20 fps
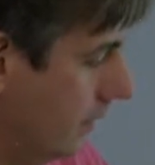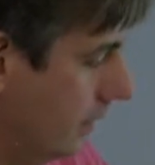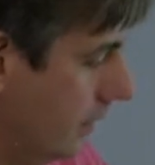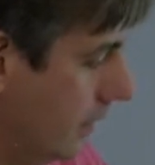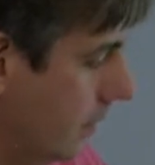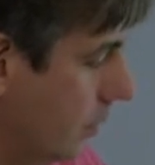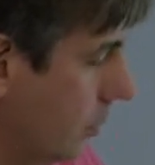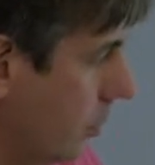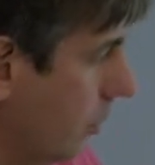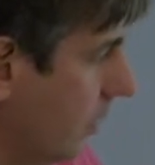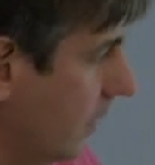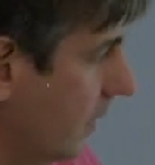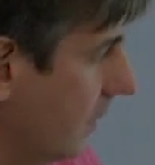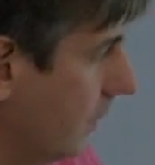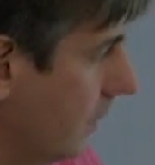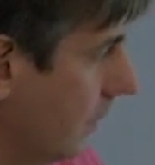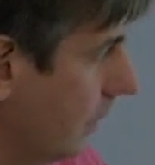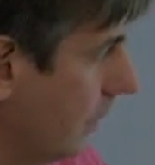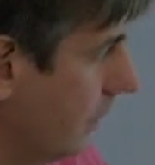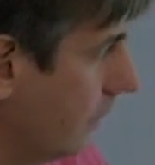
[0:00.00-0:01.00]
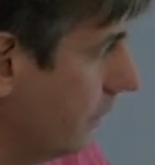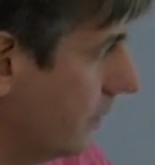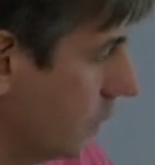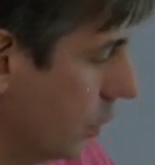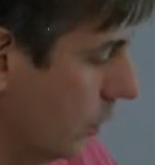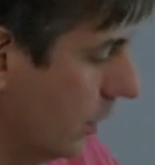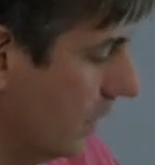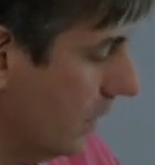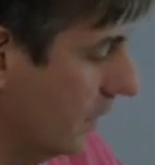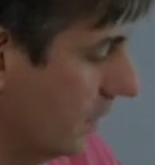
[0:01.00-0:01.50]
in Germany,
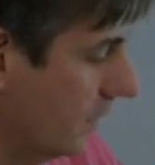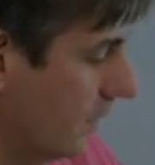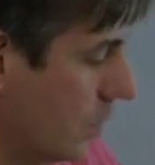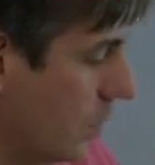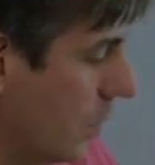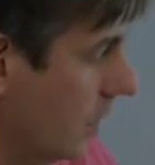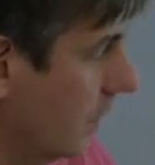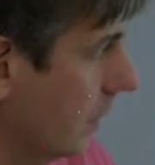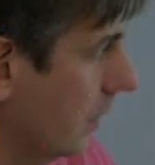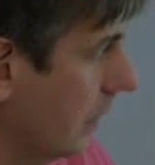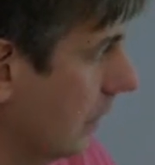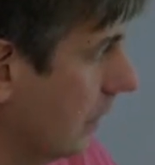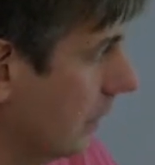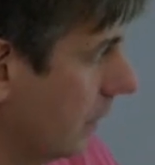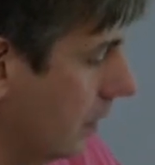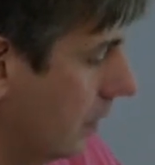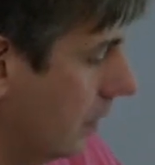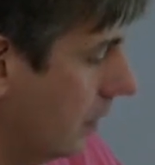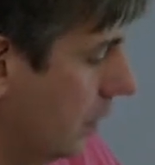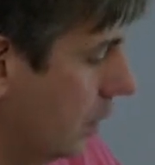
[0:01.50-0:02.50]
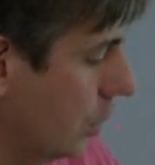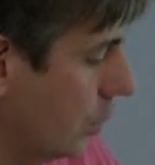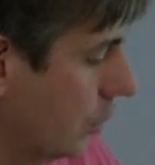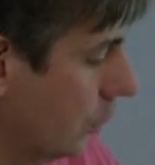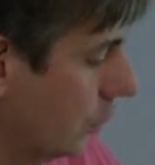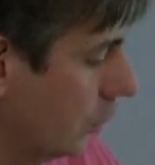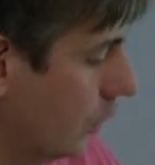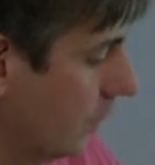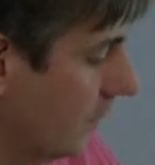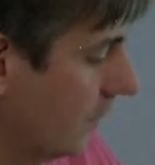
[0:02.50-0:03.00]
showing essentially
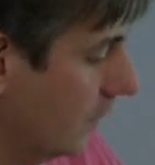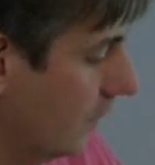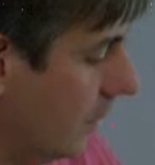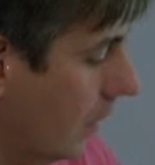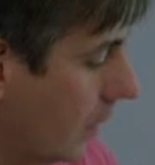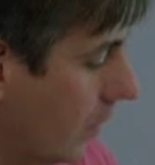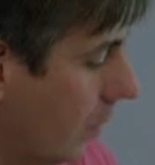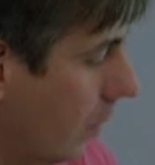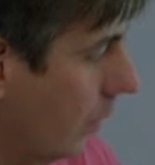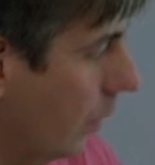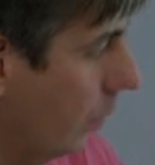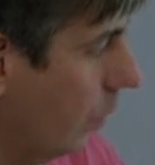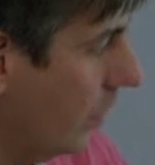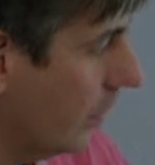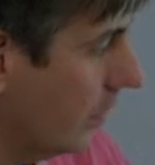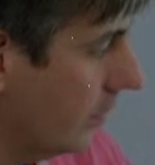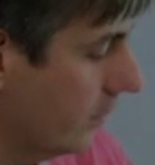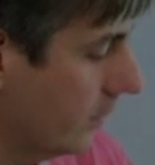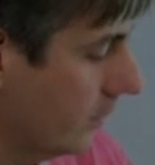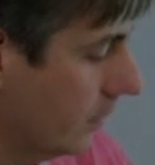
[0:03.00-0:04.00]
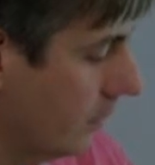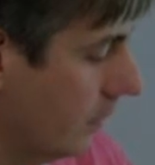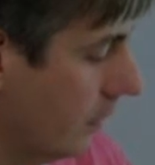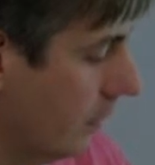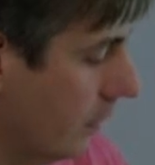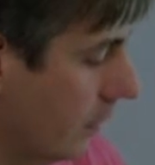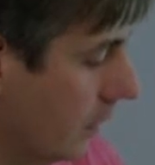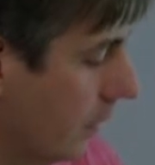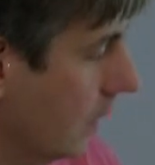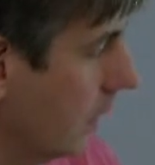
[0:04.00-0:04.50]
issues with the cold water
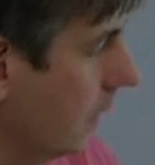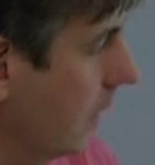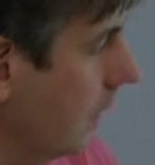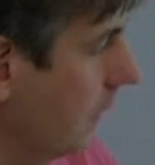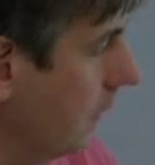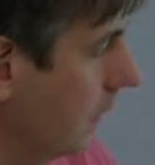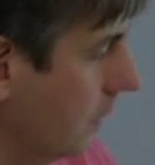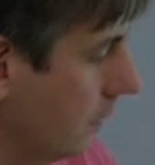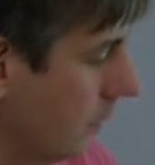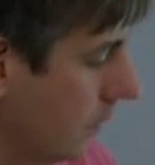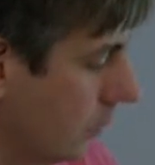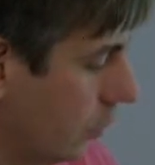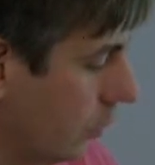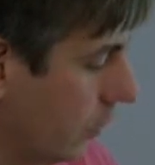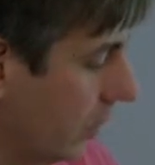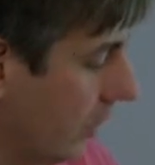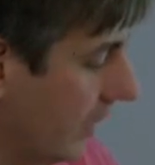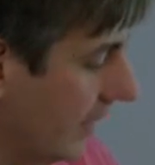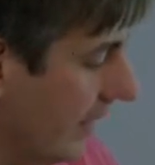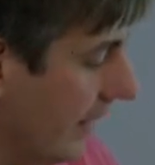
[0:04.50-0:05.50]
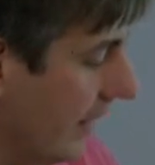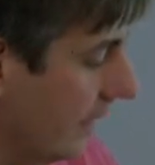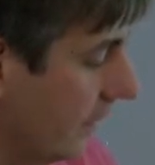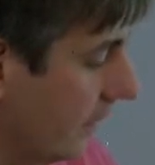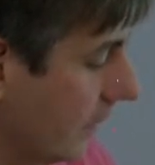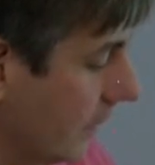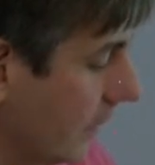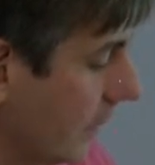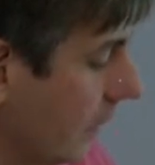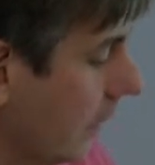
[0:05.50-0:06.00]
tongue in the tropical
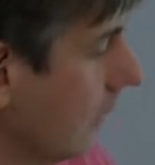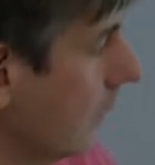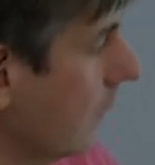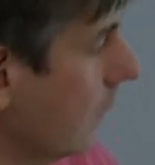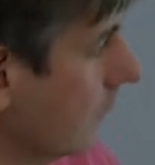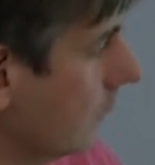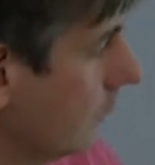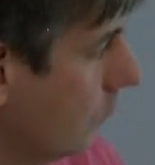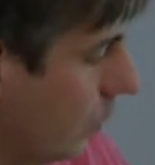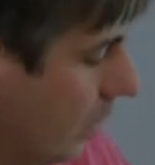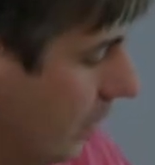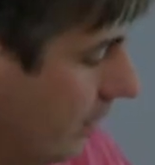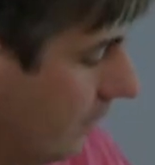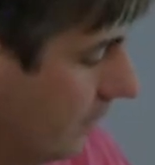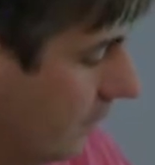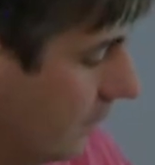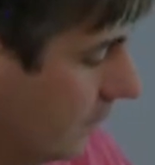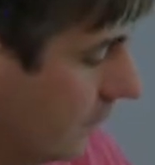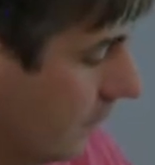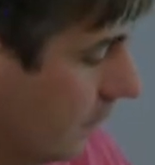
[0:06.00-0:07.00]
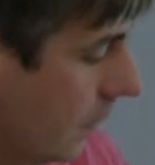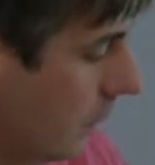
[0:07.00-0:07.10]
Atlantic. So you have this